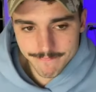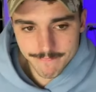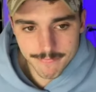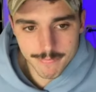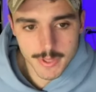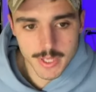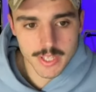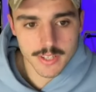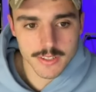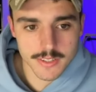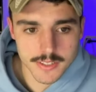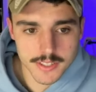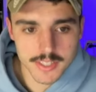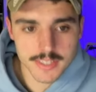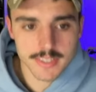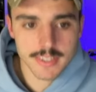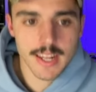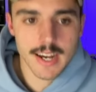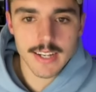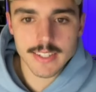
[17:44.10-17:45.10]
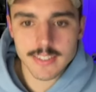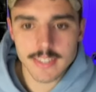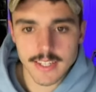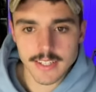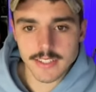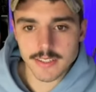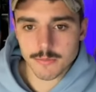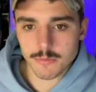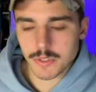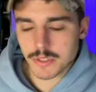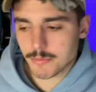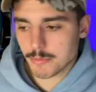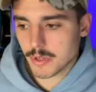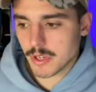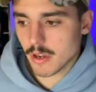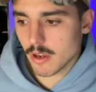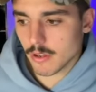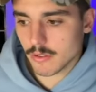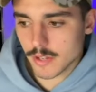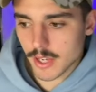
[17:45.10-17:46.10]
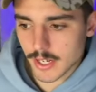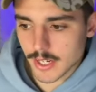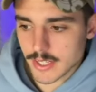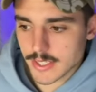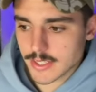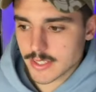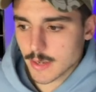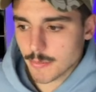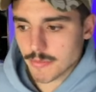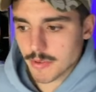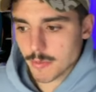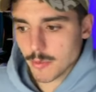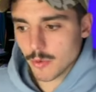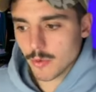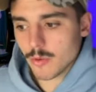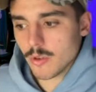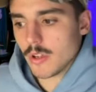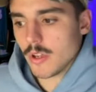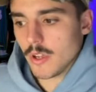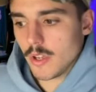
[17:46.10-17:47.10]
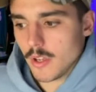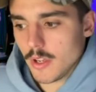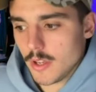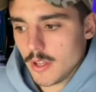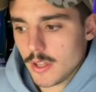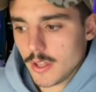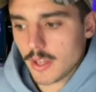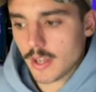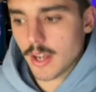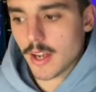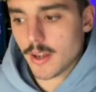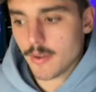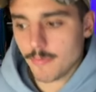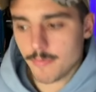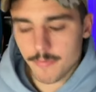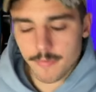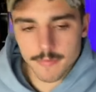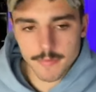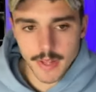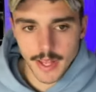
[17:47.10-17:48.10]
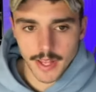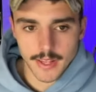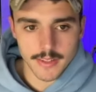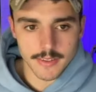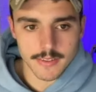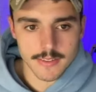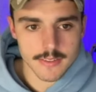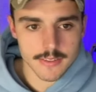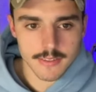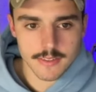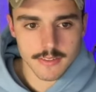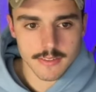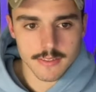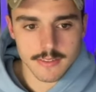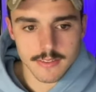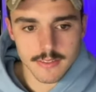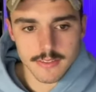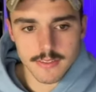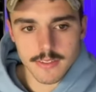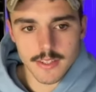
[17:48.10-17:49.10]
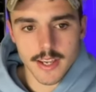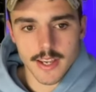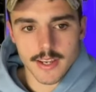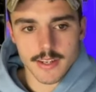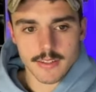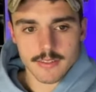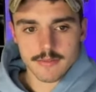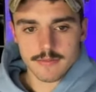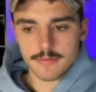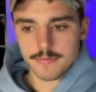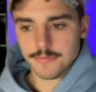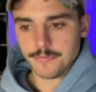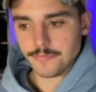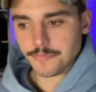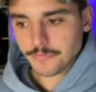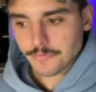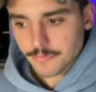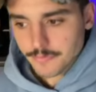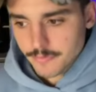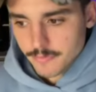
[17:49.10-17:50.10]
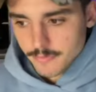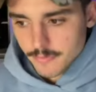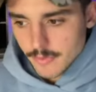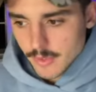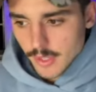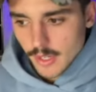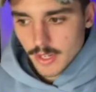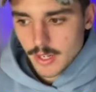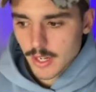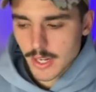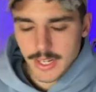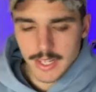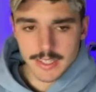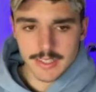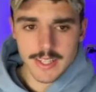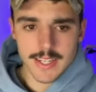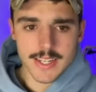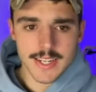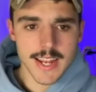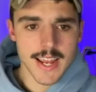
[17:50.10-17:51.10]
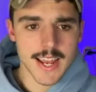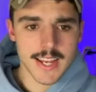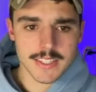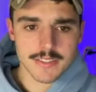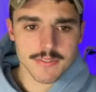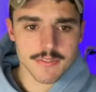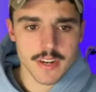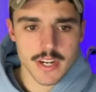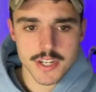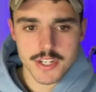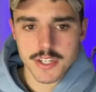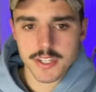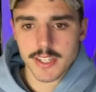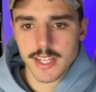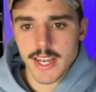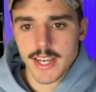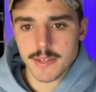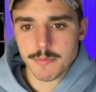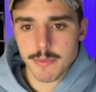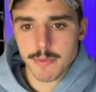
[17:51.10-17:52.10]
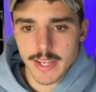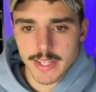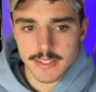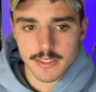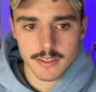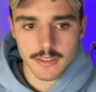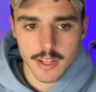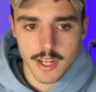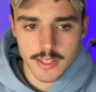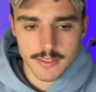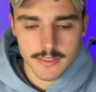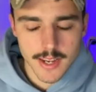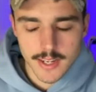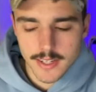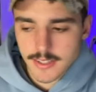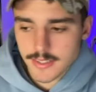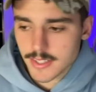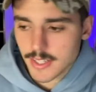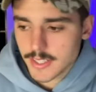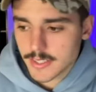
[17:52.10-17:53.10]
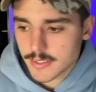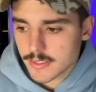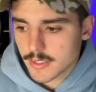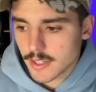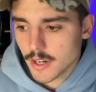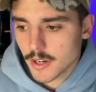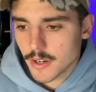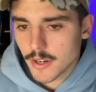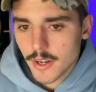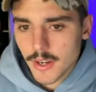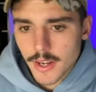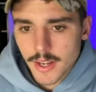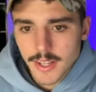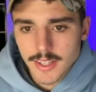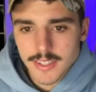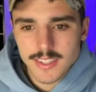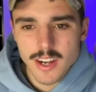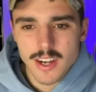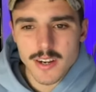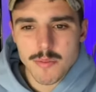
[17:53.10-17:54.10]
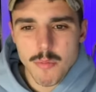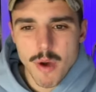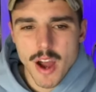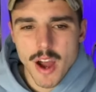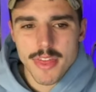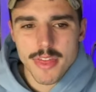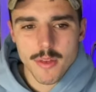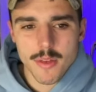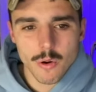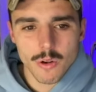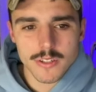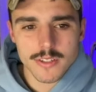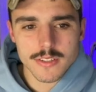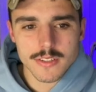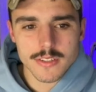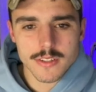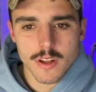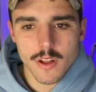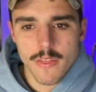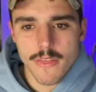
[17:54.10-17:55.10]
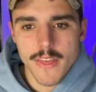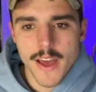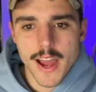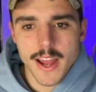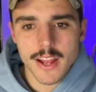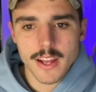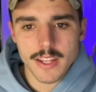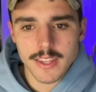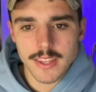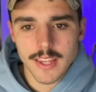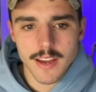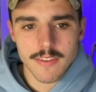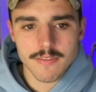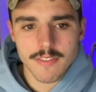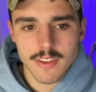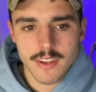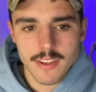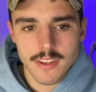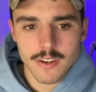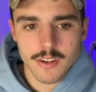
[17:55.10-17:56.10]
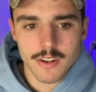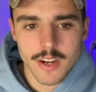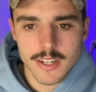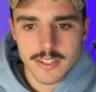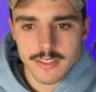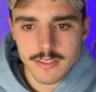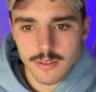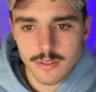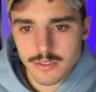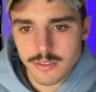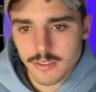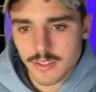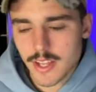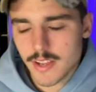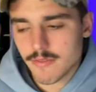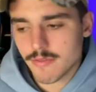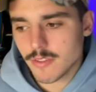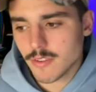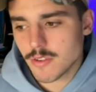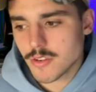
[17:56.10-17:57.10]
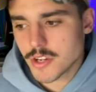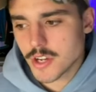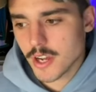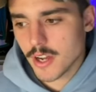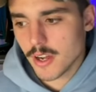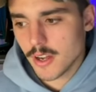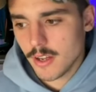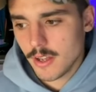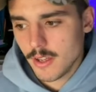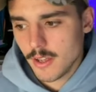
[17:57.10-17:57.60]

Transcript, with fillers: because just last season was beyond unacceptable. Um, and yeah, a clean house, fresh slate makes a, a, ton of sense. So it's kind of my thoughts on that. I'd love to hear your guys' thoughts on their future.